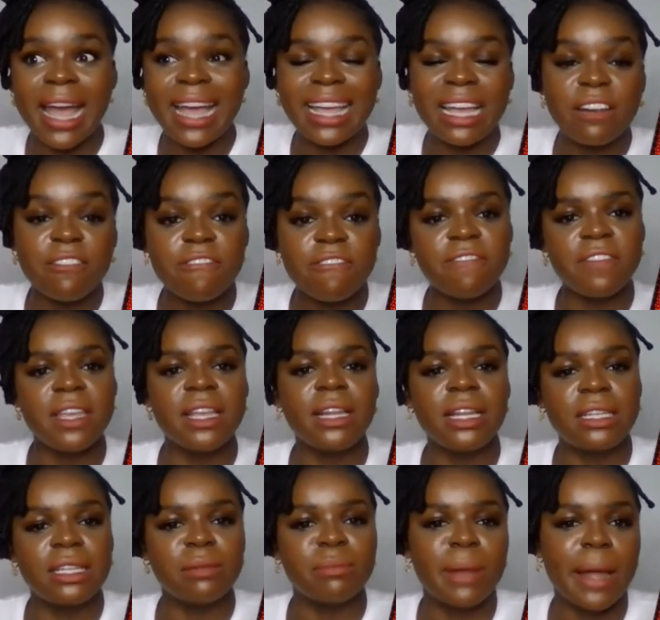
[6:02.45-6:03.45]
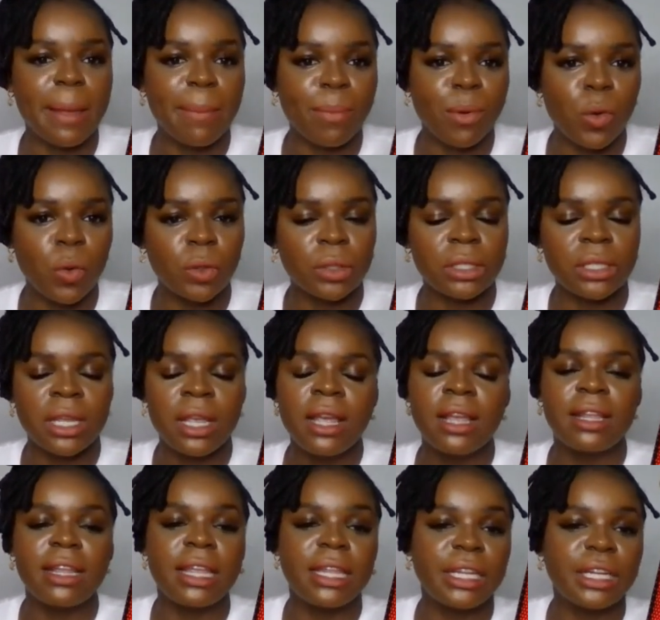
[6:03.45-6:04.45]
I can feel it in my bones
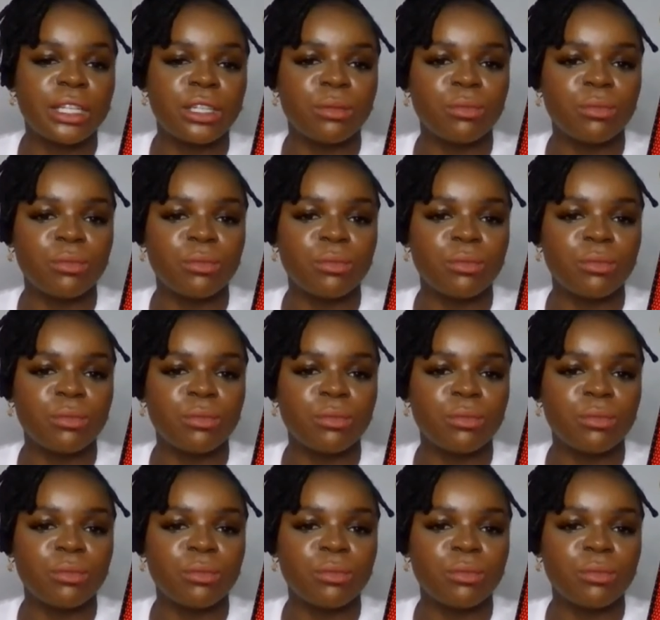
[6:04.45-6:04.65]
that